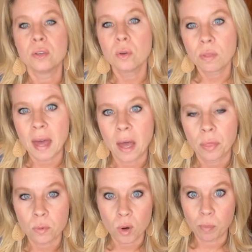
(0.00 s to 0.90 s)
that through
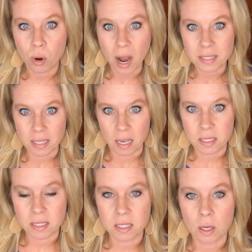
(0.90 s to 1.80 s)
a
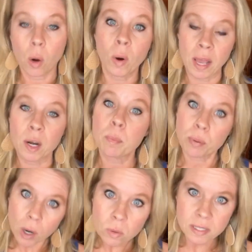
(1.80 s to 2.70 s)
process and a
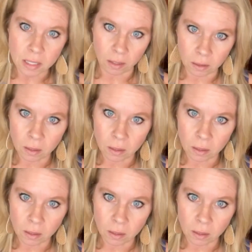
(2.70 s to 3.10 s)
protein